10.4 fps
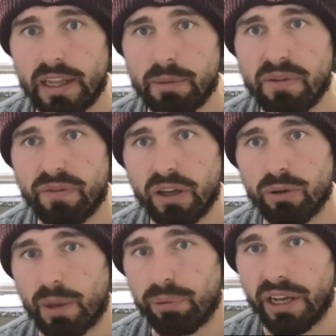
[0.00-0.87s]
In the
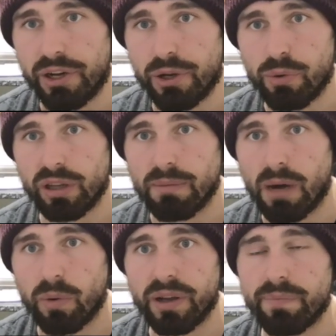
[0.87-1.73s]
midfield, I'd play Dougal and
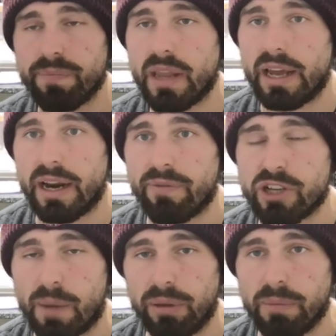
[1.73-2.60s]
Mowat, and I'd have
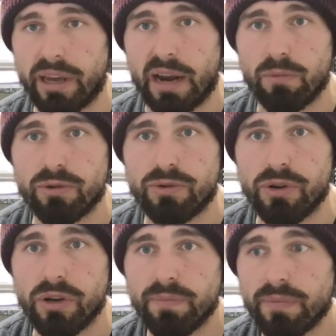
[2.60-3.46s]
Chaplin behind
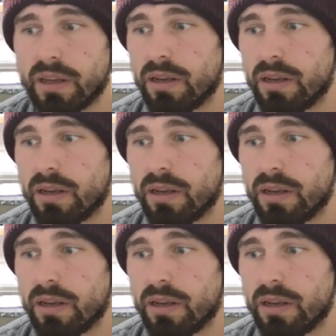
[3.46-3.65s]
Woodrow.